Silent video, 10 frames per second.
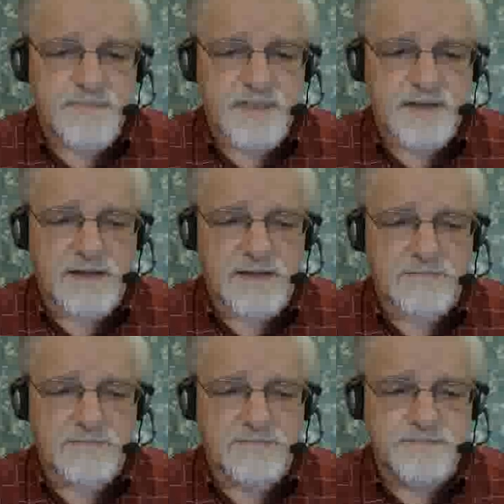
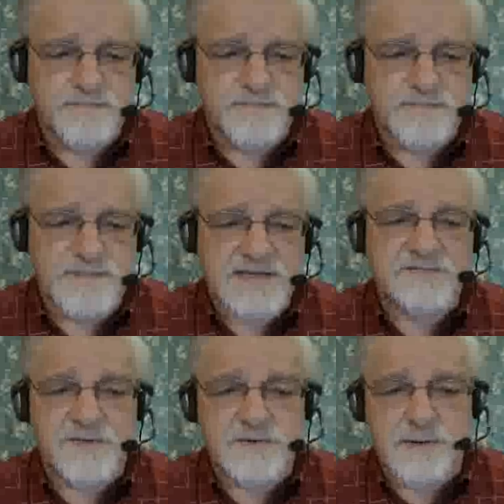um, it's
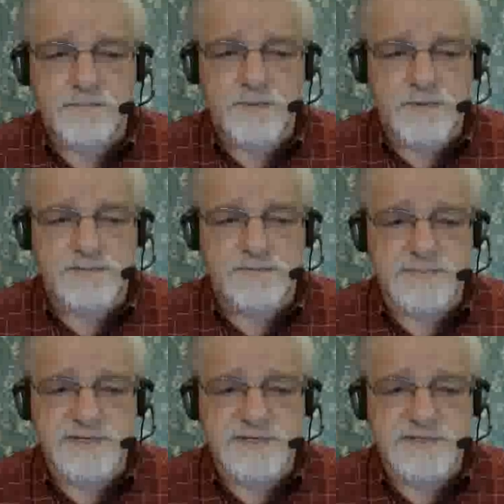very important
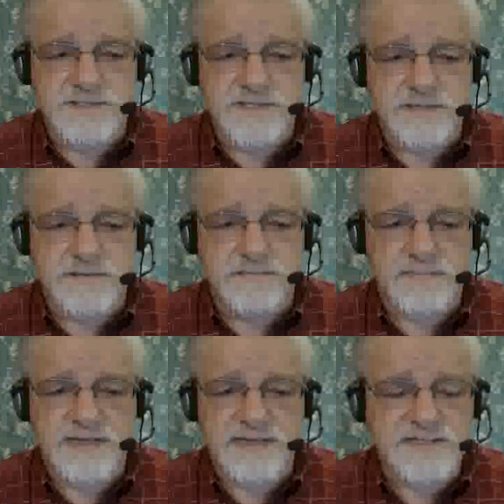because um,
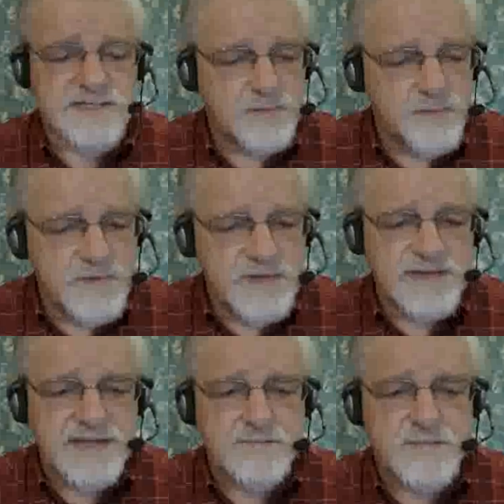it's a
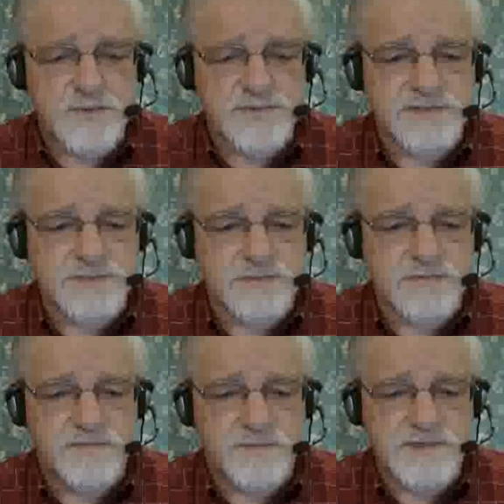really important
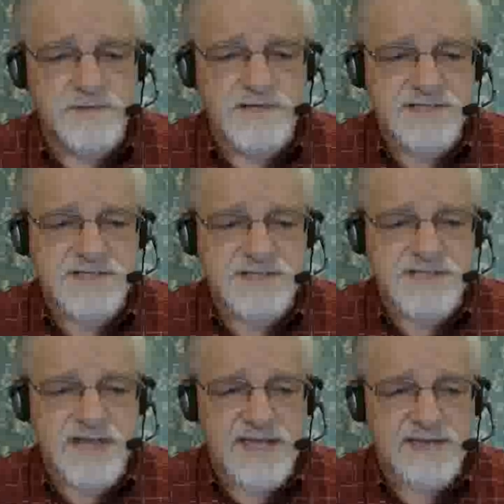tool for Unix
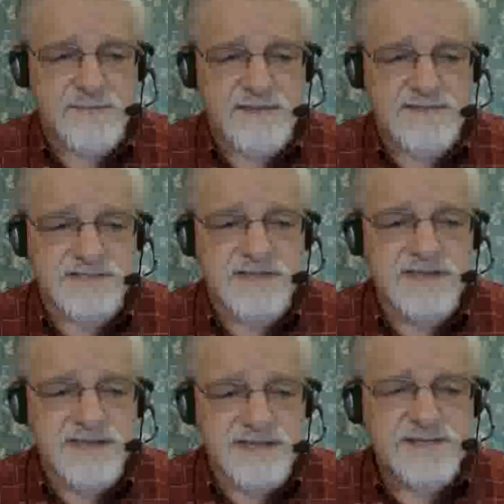sysadmins.
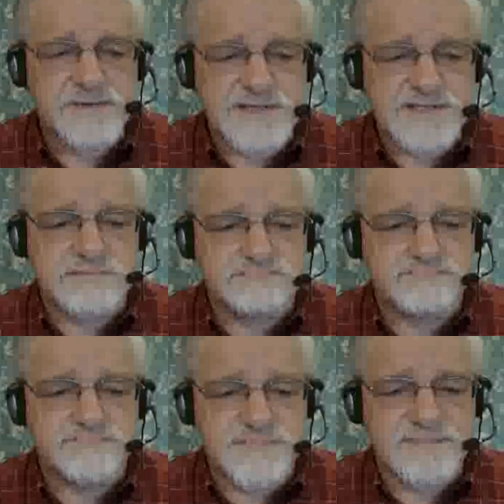Unix
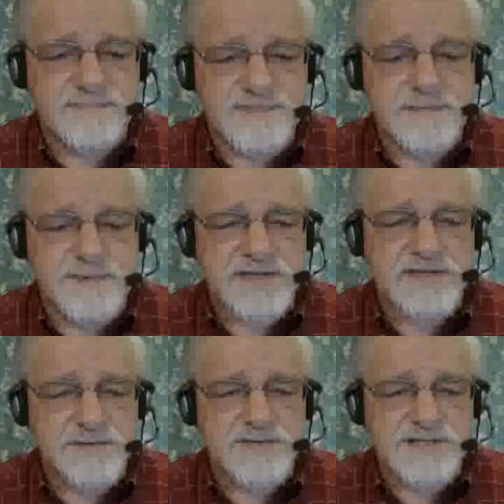to be a
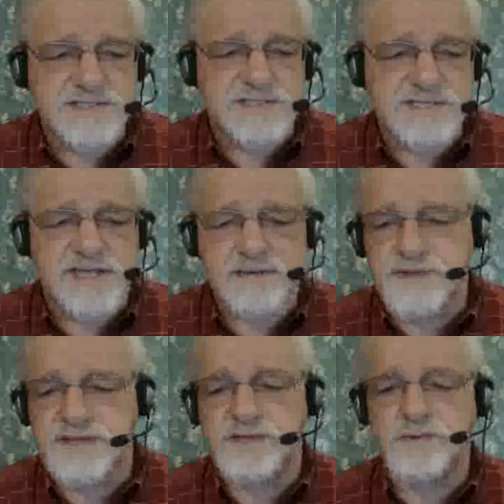Unix
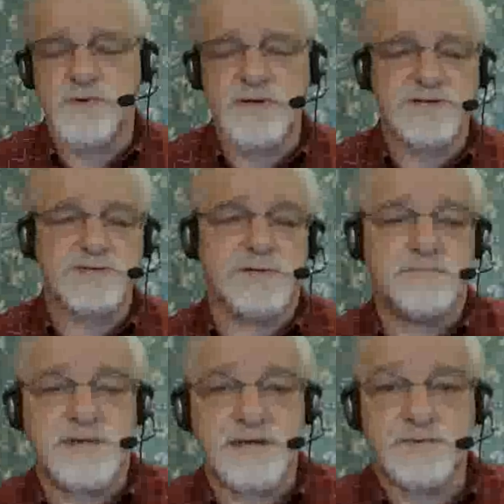sysadmin, you really should
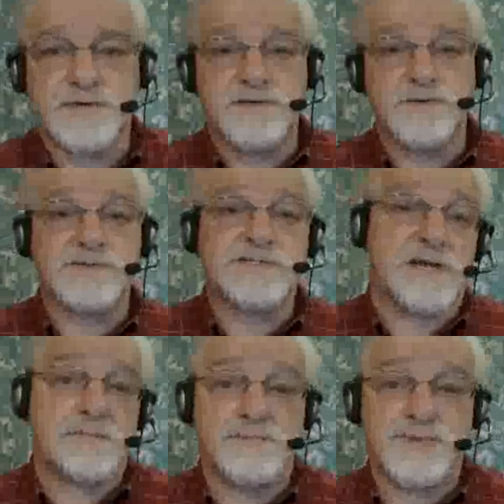be able to do
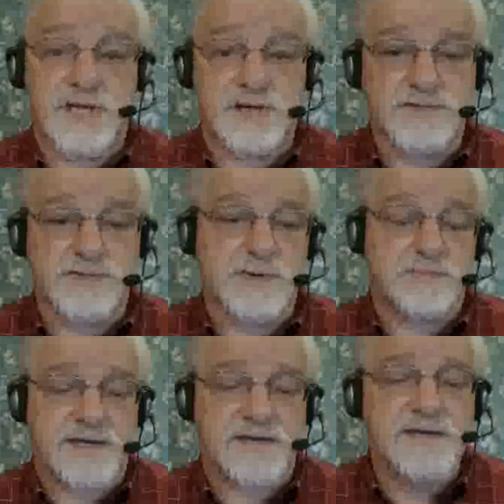some shell
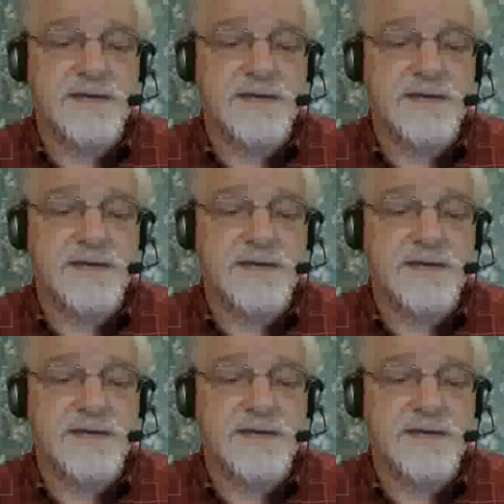scripting.